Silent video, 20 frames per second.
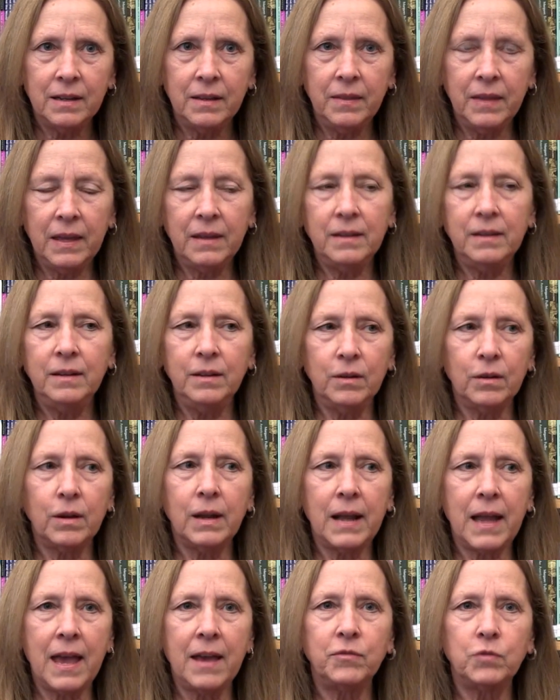then you're
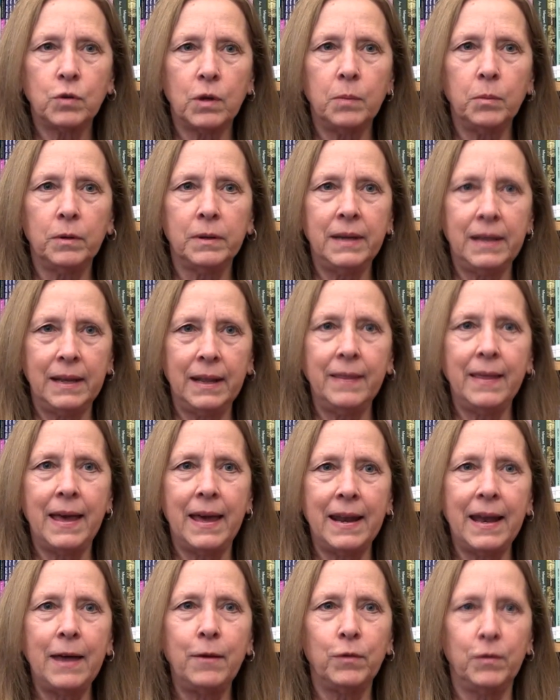going to have trouble getting
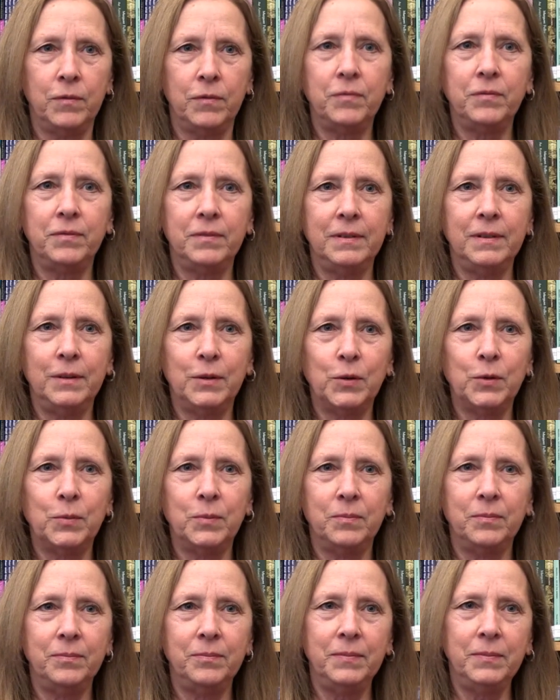that out of
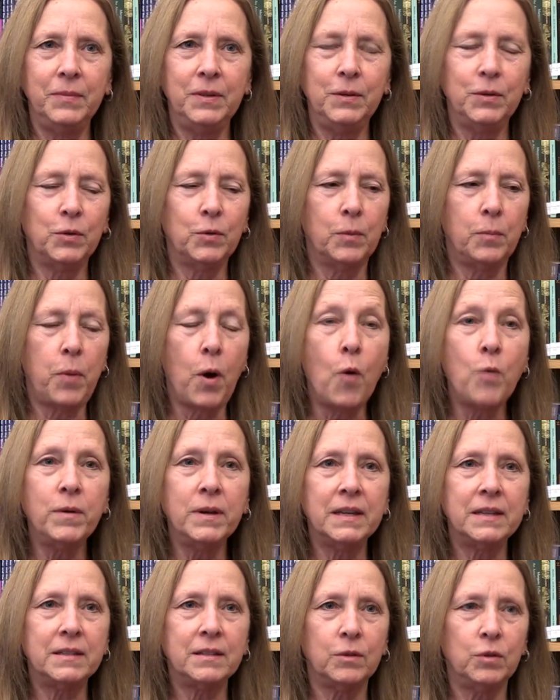your
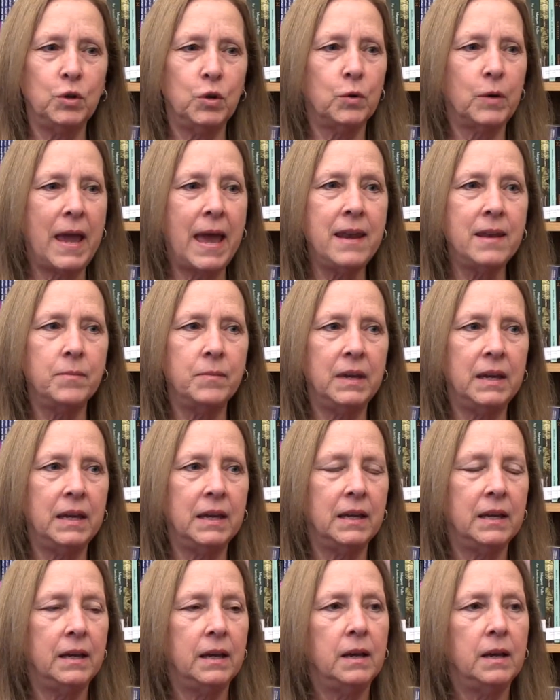opponent or your enemy.